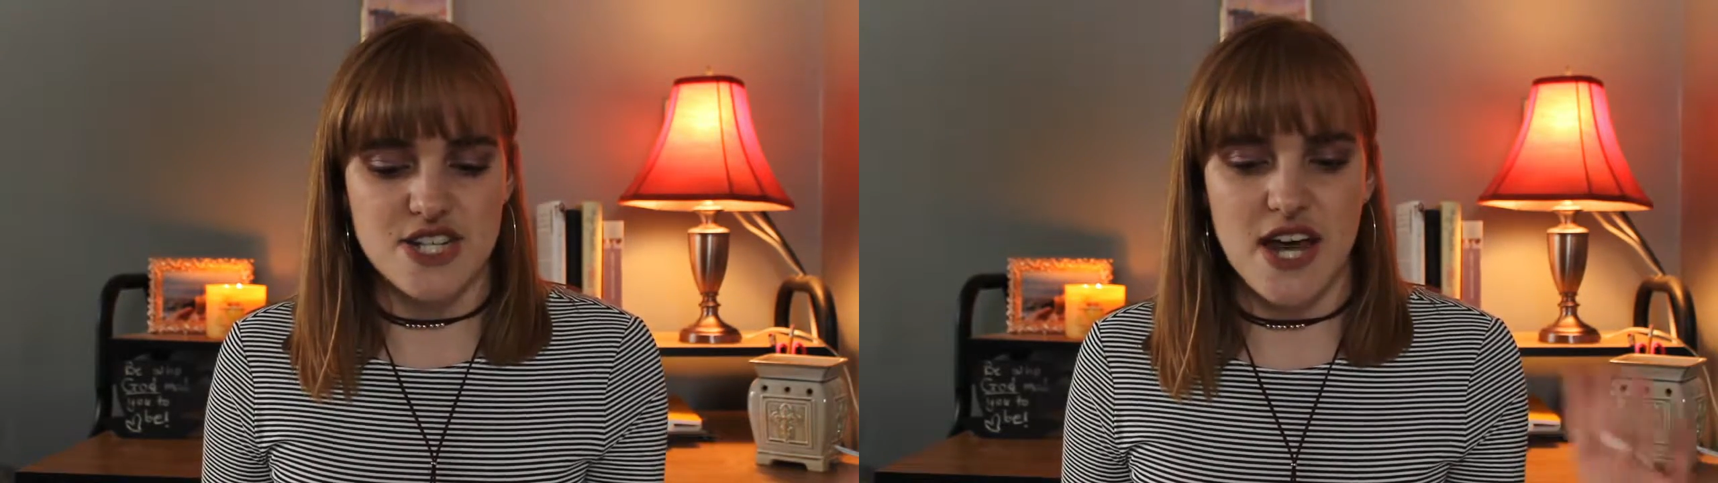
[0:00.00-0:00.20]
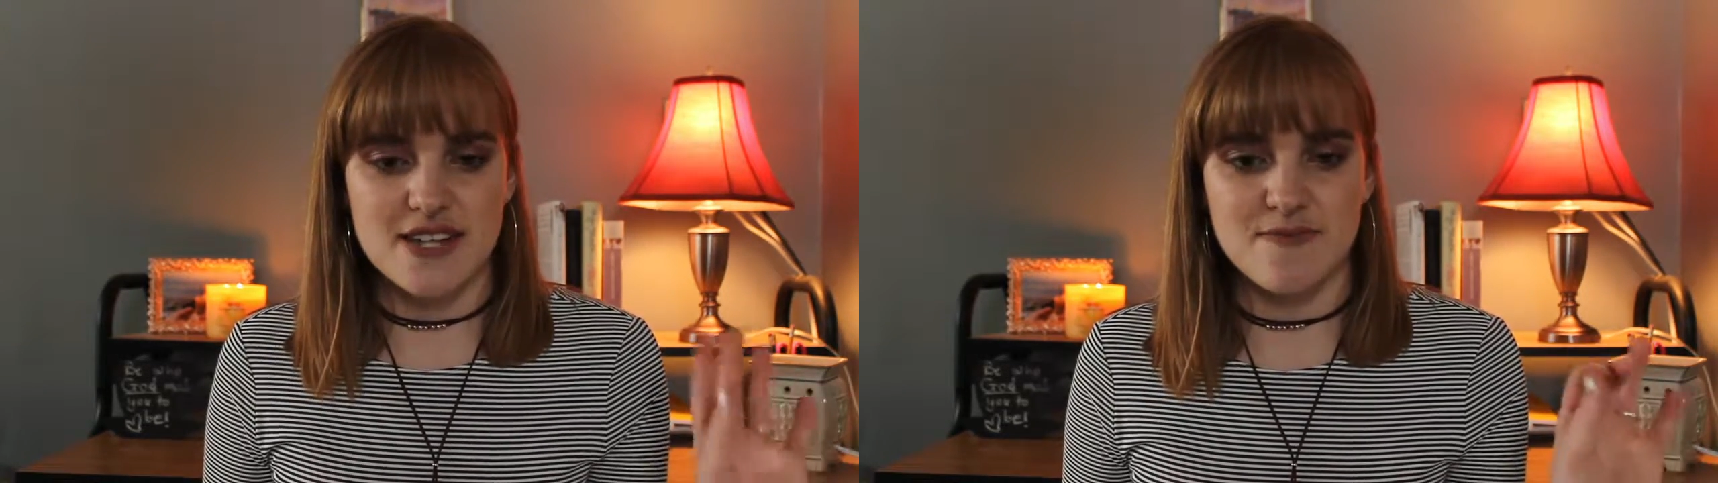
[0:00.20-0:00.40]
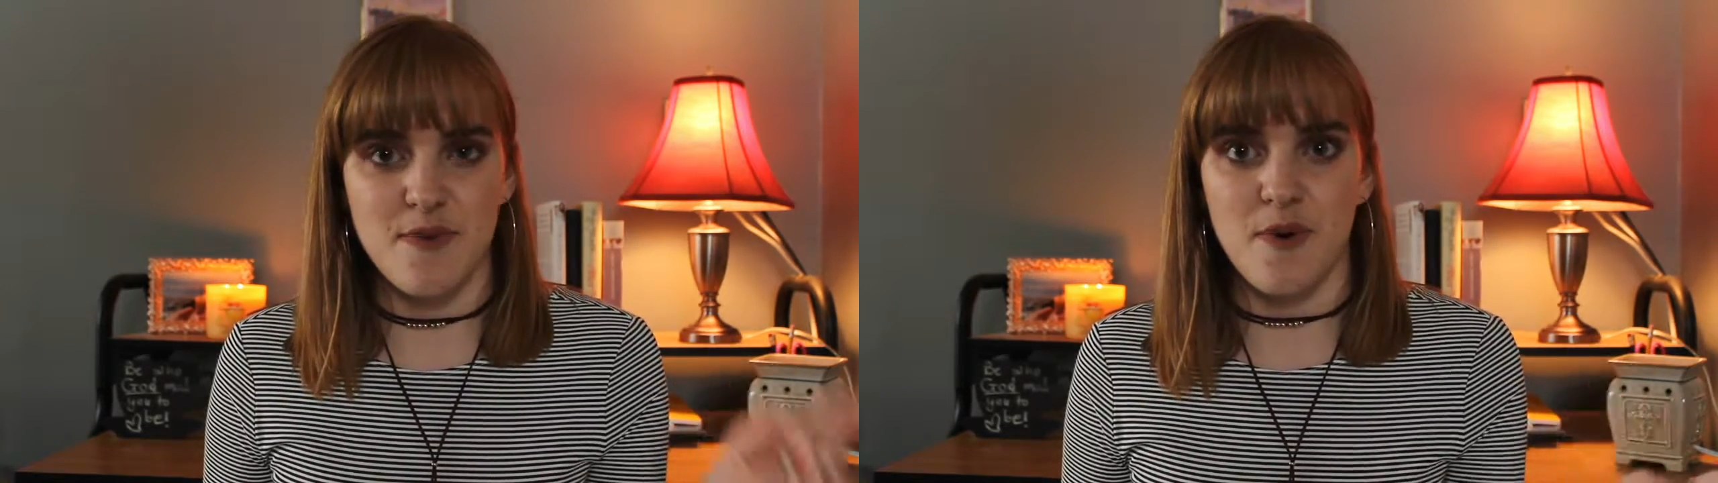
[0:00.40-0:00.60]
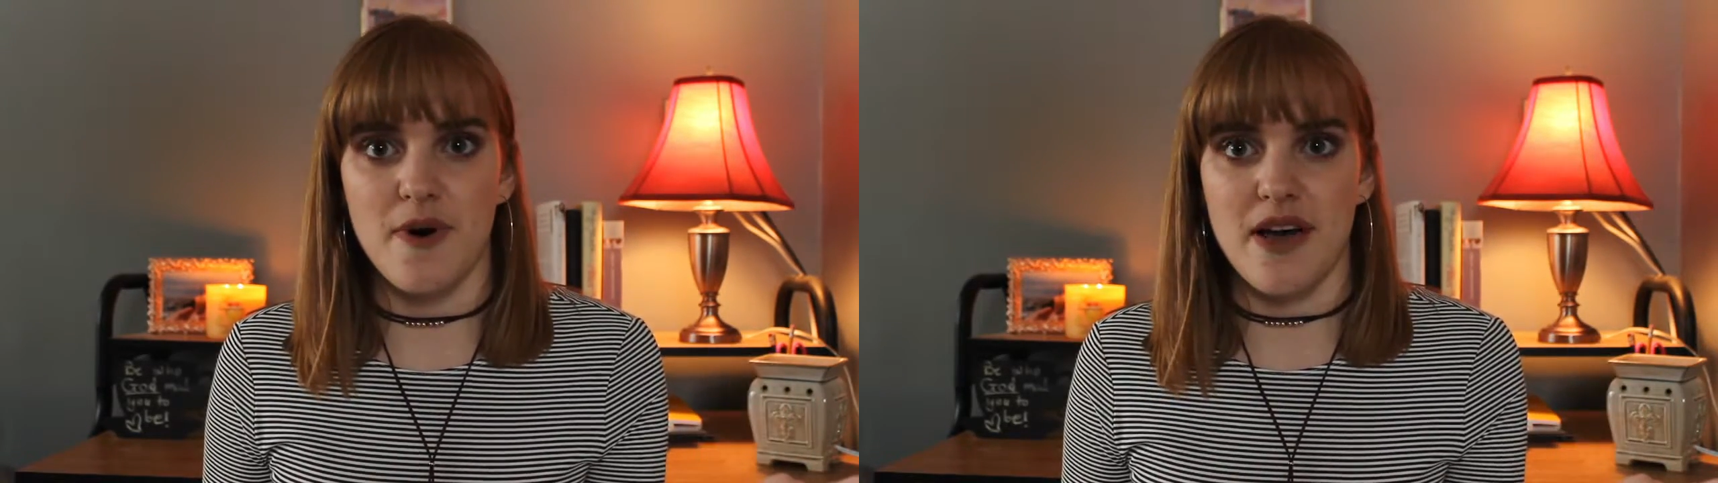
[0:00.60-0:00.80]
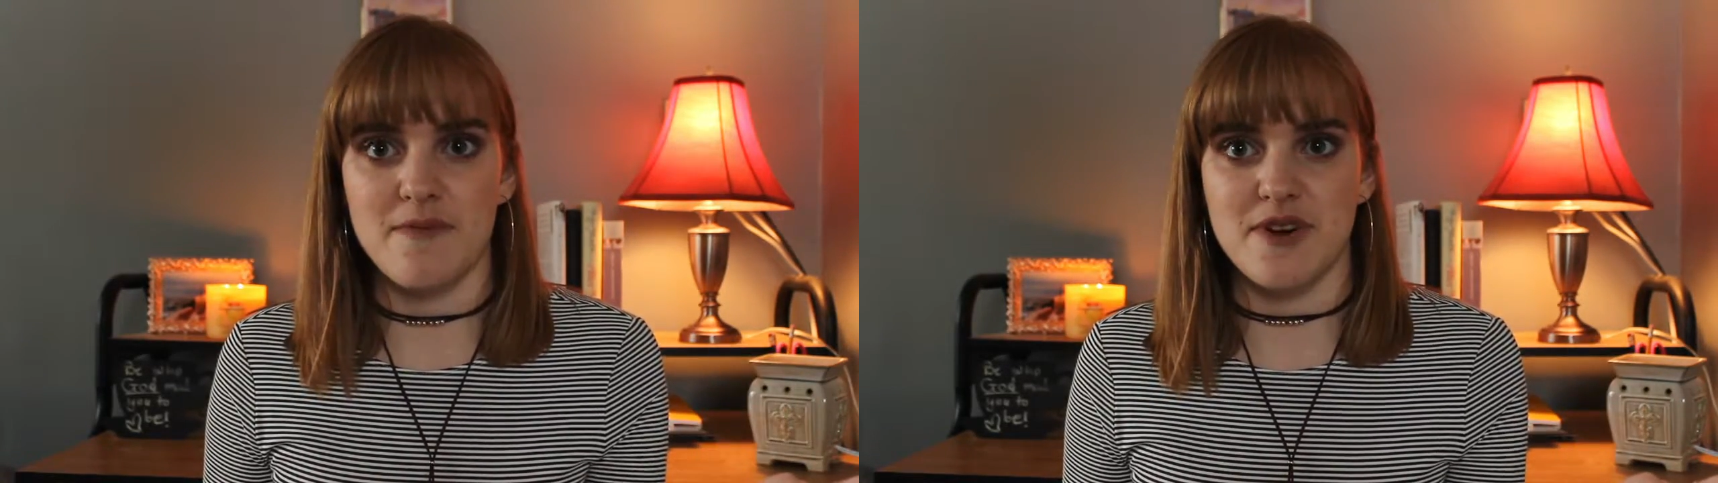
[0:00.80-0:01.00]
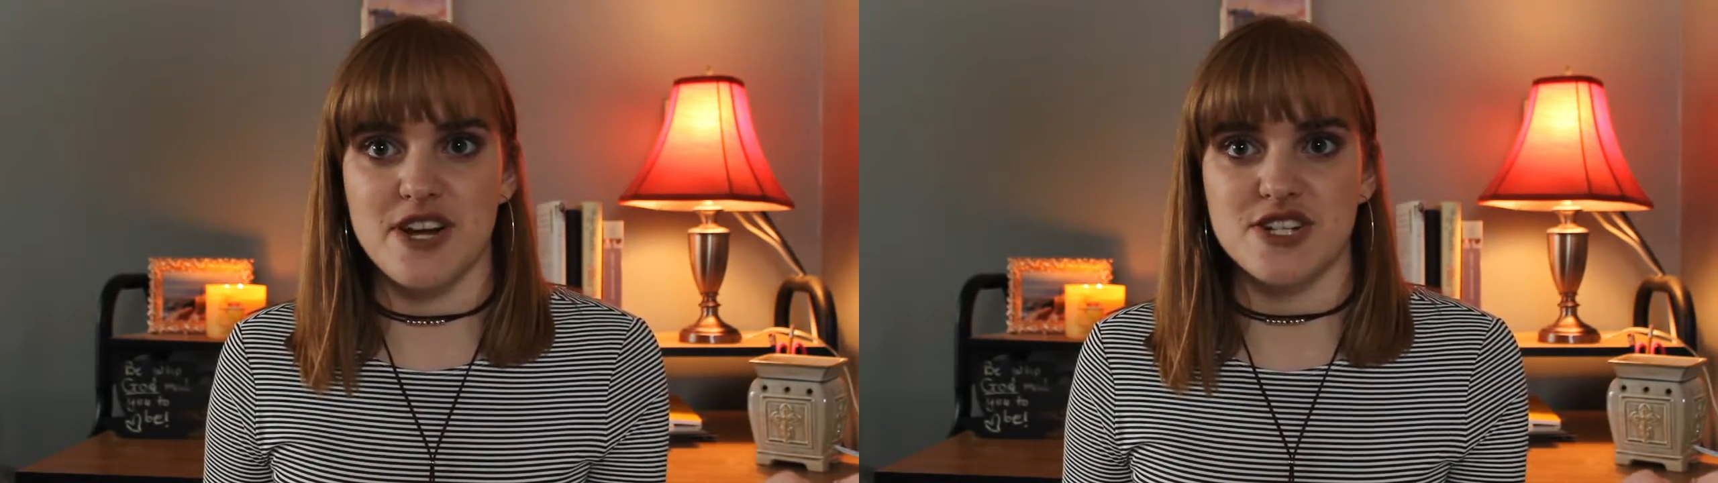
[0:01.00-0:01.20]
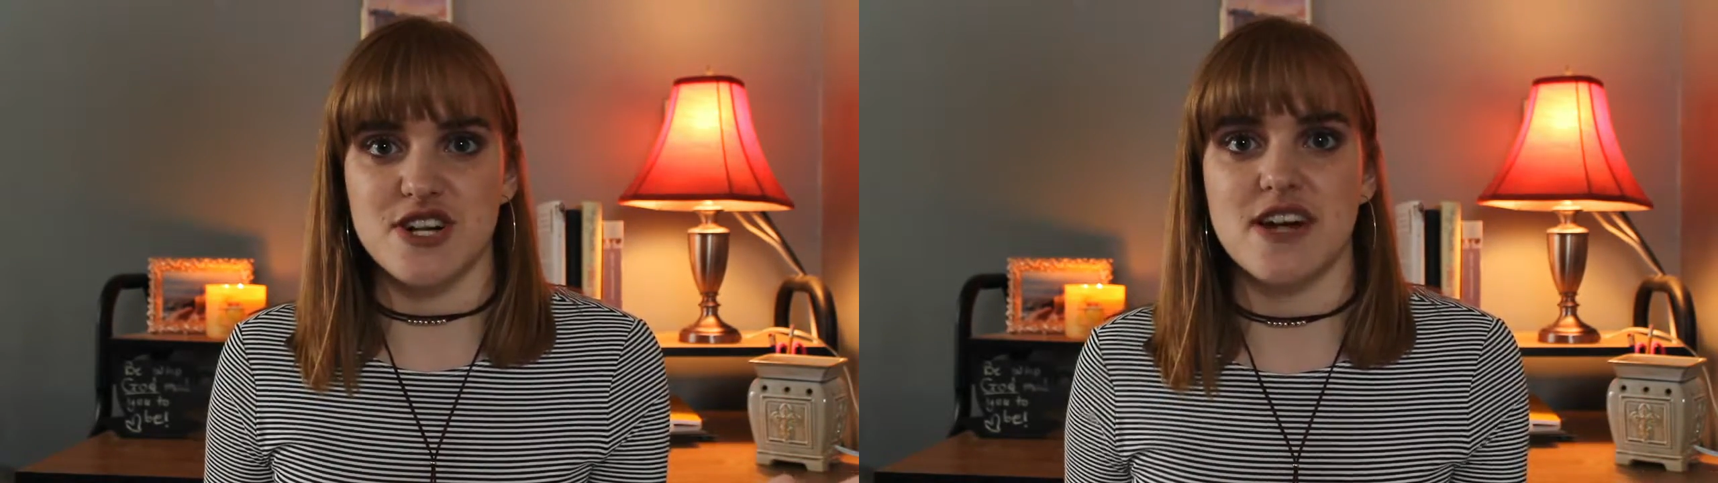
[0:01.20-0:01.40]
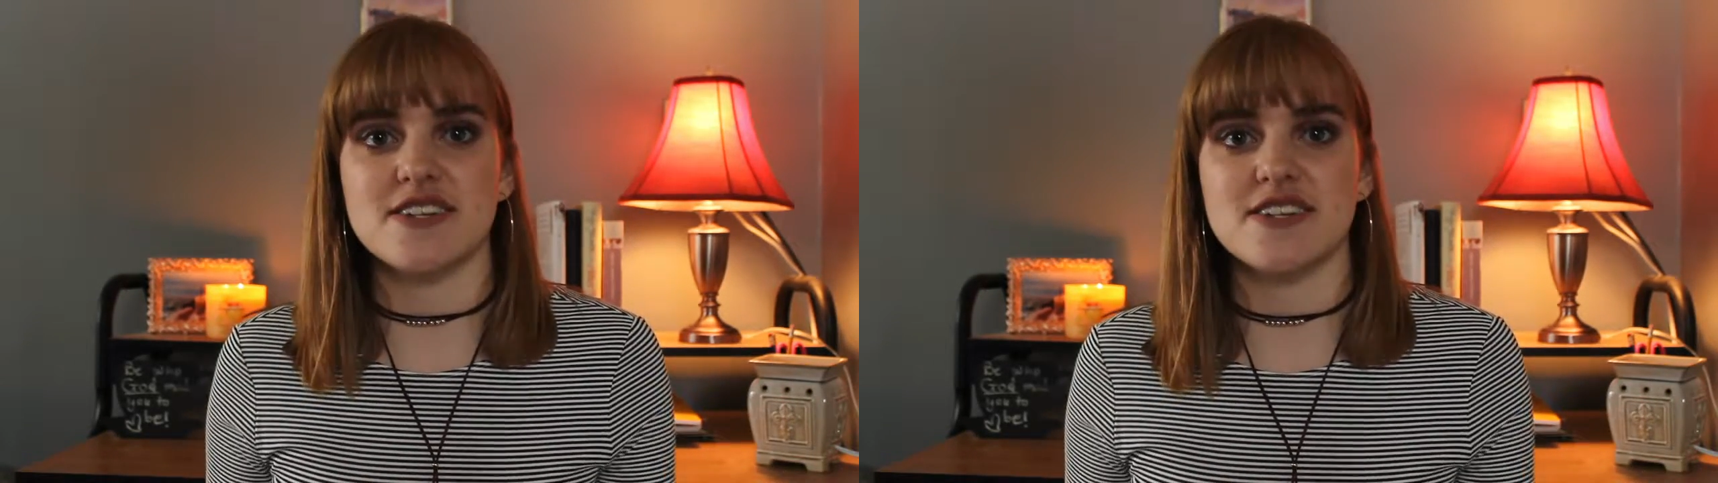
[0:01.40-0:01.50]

has a boy, I'm pretty sure.